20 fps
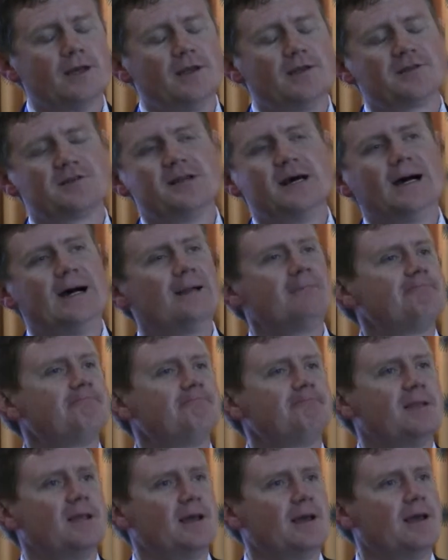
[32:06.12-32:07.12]
It is not.
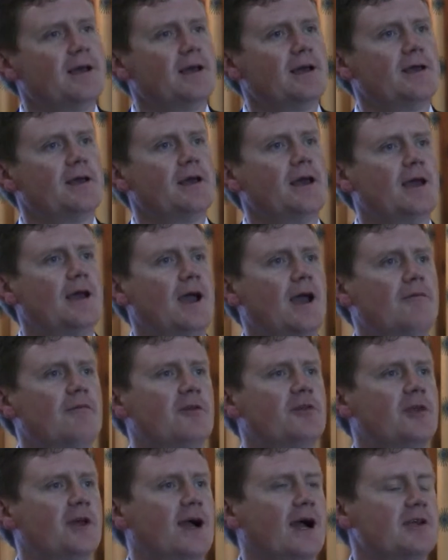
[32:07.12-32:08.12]

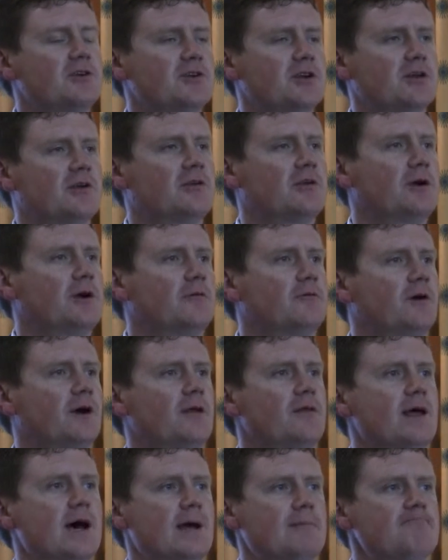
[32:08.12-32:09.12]
Everything, I should have
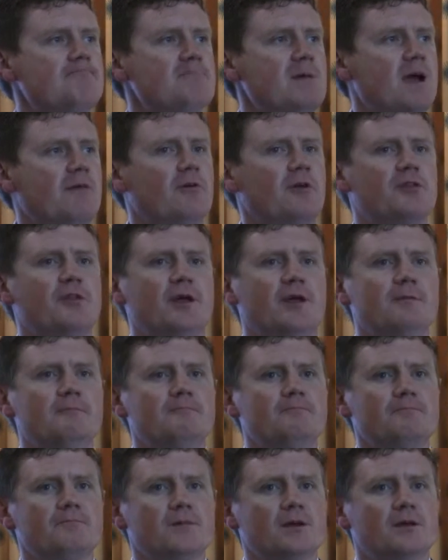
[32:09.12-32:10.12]
clarified that. Everything
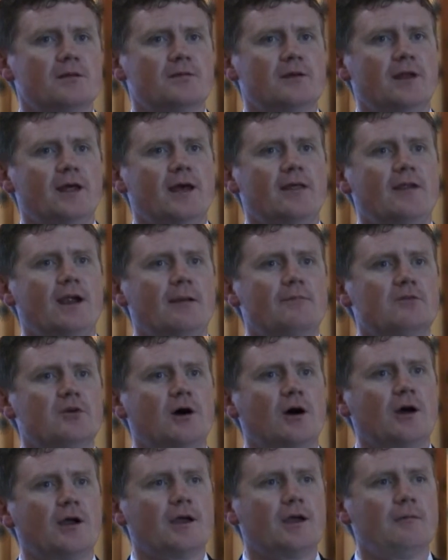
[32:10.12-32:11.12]
today that I'm
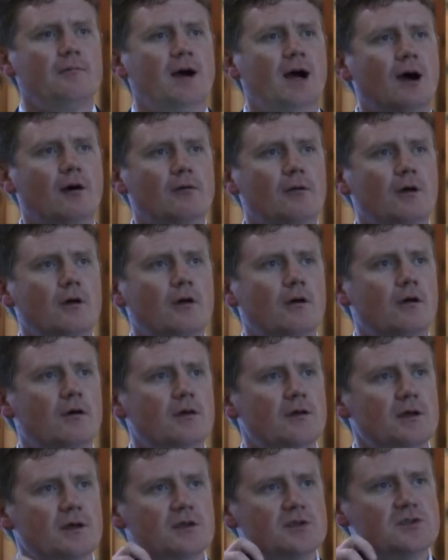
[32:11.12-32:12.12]
talking about
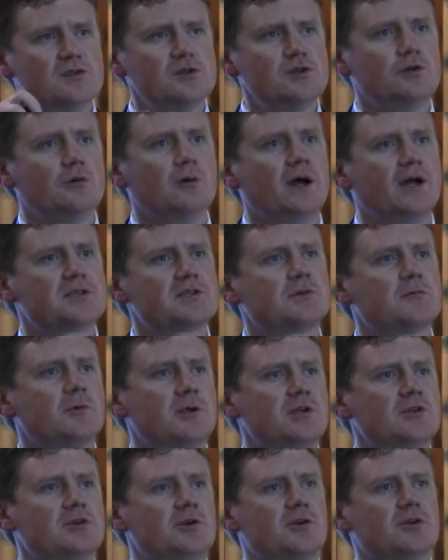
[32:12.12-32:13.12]
is U.S.
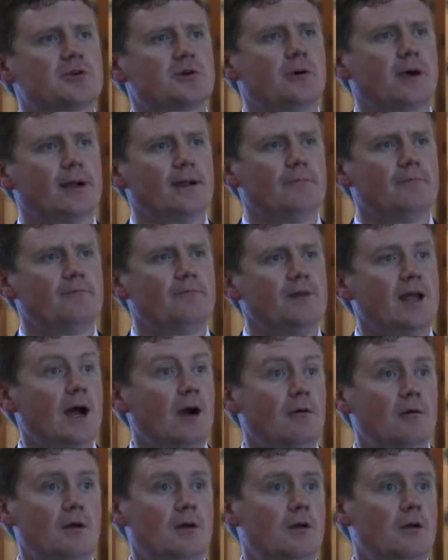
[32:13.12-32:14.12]
research credit.
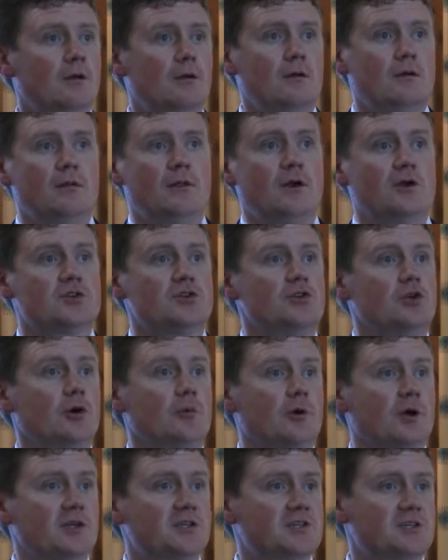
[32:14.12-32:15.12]
Now, there's
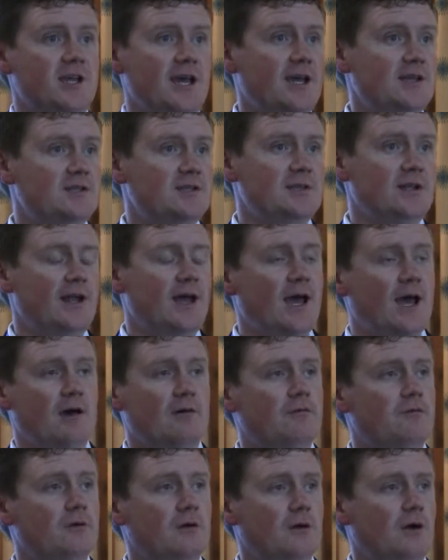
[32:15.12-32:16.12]
numerous states that
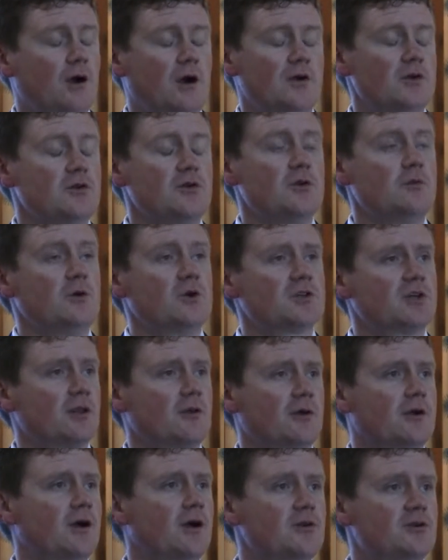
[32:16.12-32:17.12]
have, or numerous
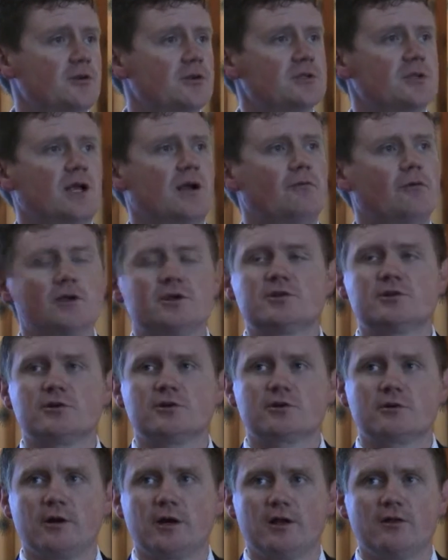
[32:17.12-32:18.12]
other countries that have
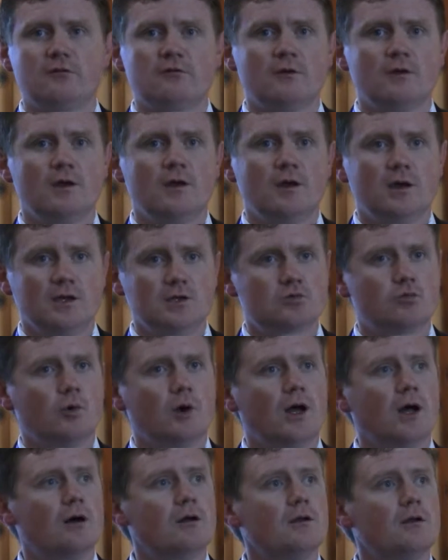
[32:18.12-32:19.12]
research credits as
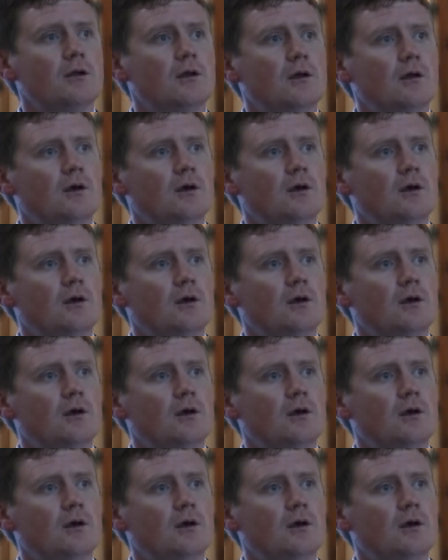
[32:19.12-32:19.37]
well.